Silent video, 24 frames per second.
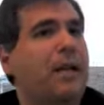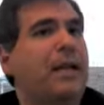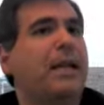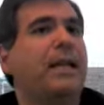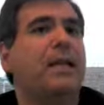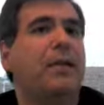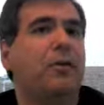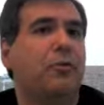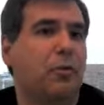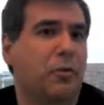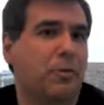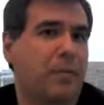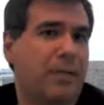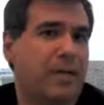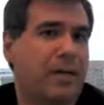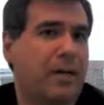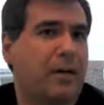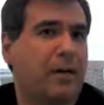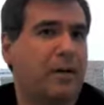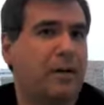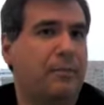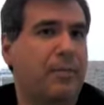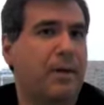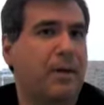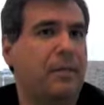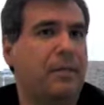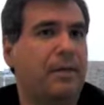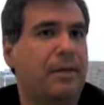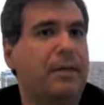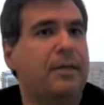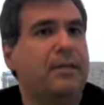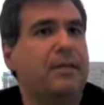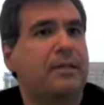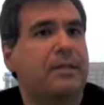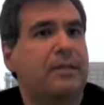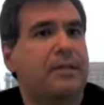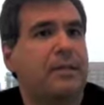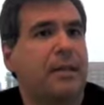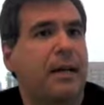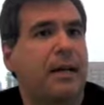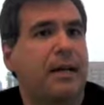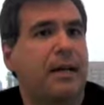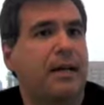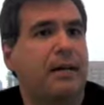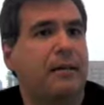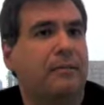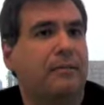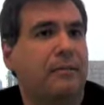many groups care about, is
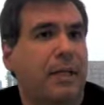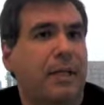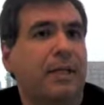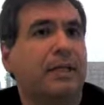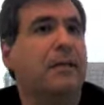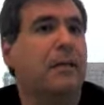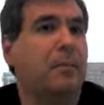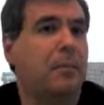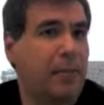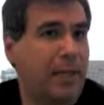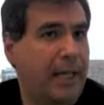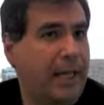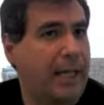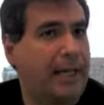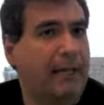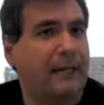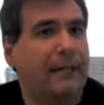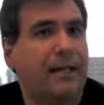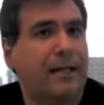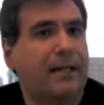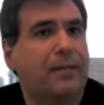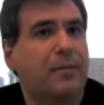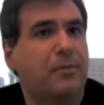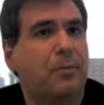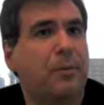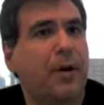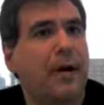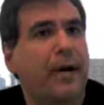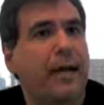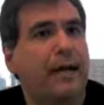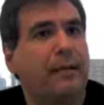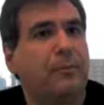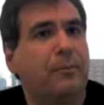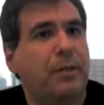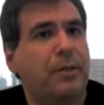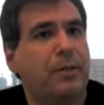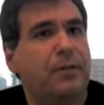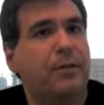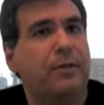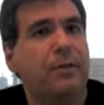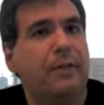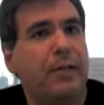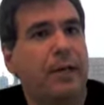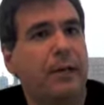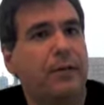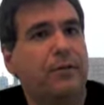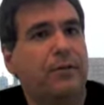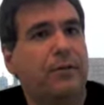uh, in the plan. That's why we took
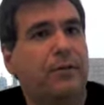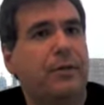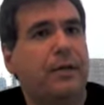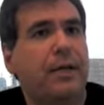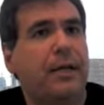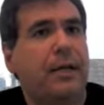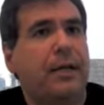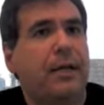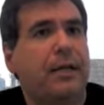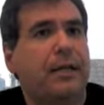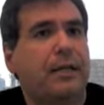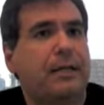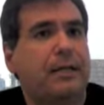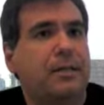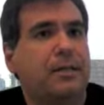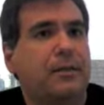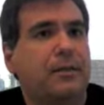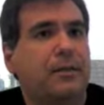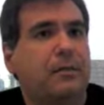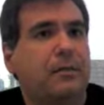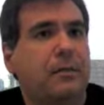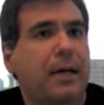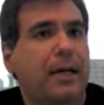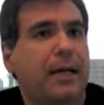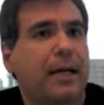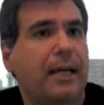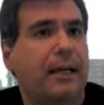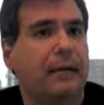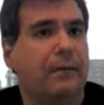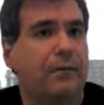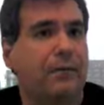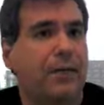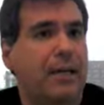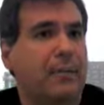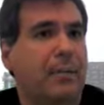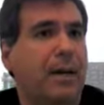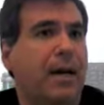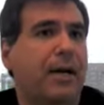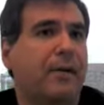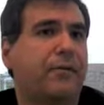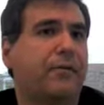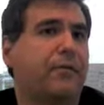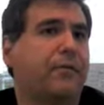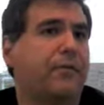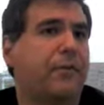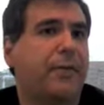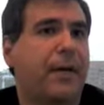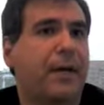the effort to uh, get feedback
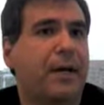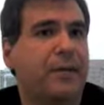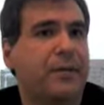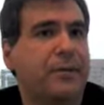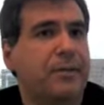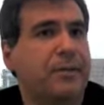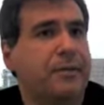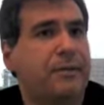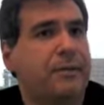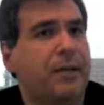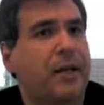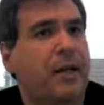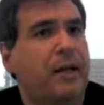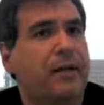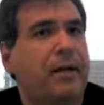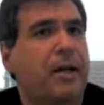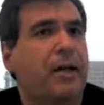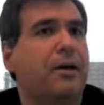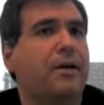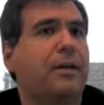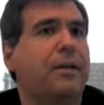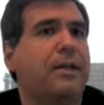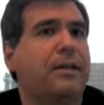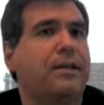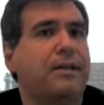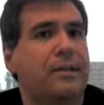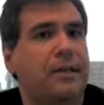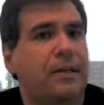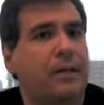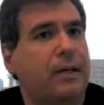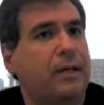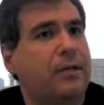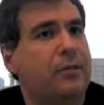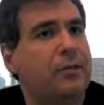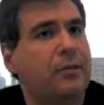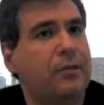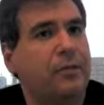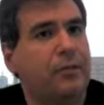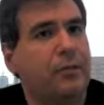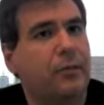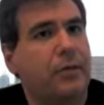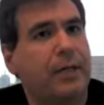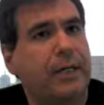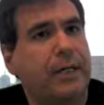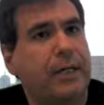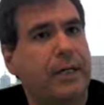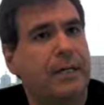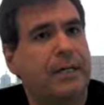from thousands of Calgarians and hundreds of
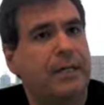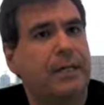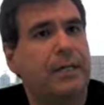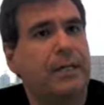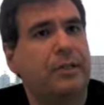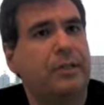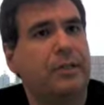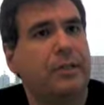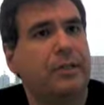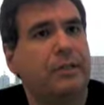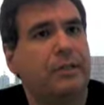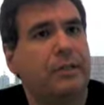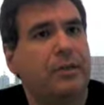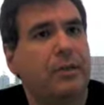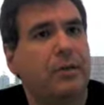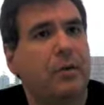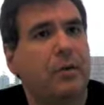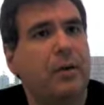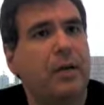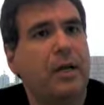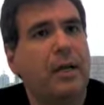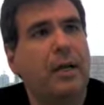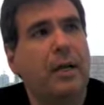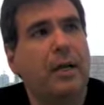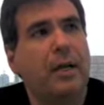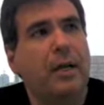organizations. So